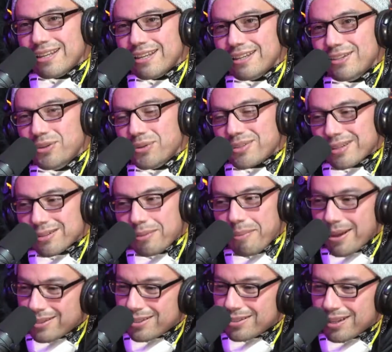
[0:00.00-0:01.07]
you sent the
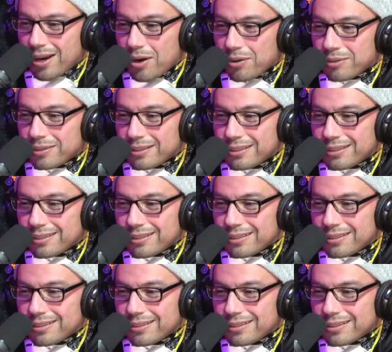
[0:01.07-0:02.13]
message out
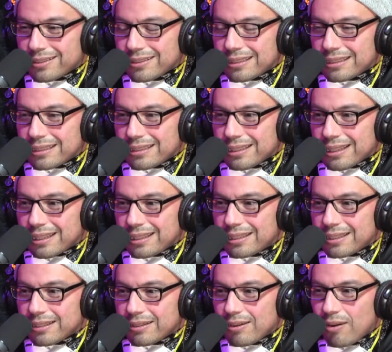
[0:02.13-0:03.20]

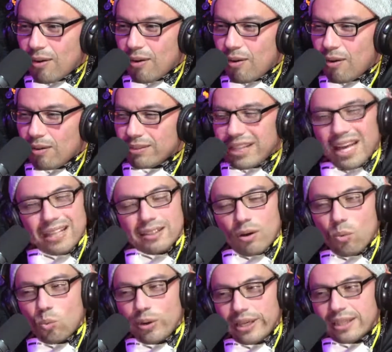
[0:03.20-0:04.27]
like not a
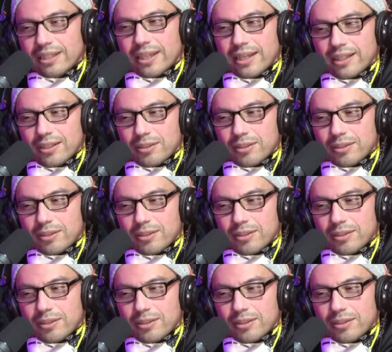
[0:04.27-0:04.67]
week later,